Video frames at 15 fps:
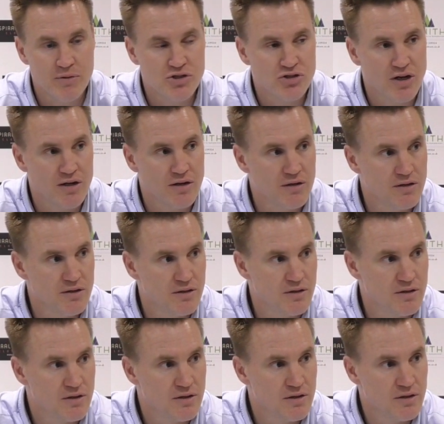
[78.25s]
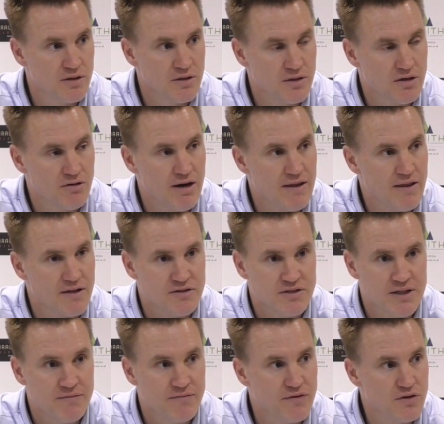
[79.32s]
We're trying to create that
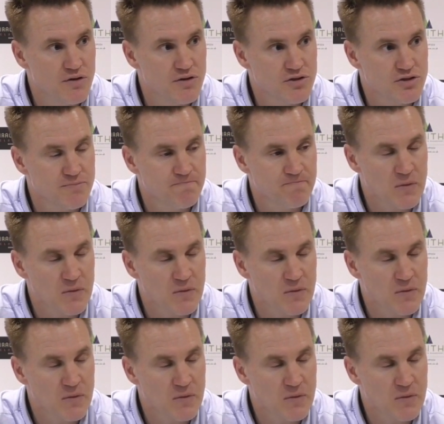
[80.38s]
team first